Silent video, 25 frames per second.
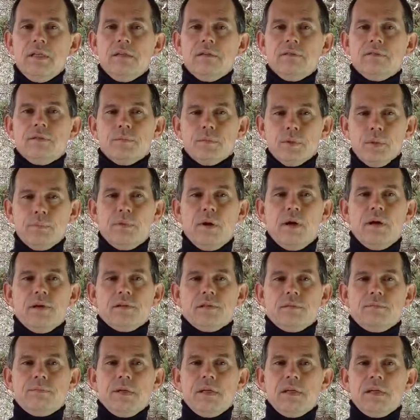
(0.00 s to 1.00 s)
from the
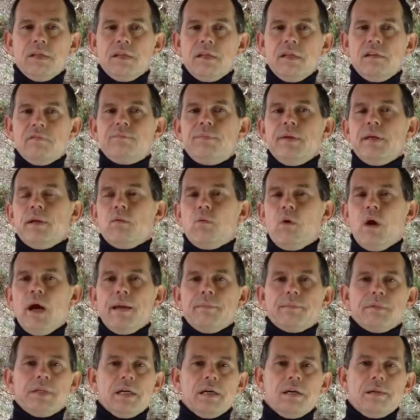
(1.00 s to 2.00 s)
possibility of being
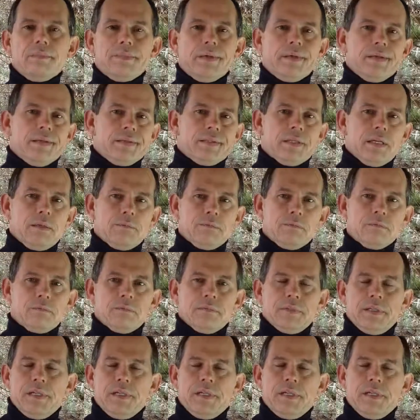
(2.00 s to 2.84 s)
wiped out by some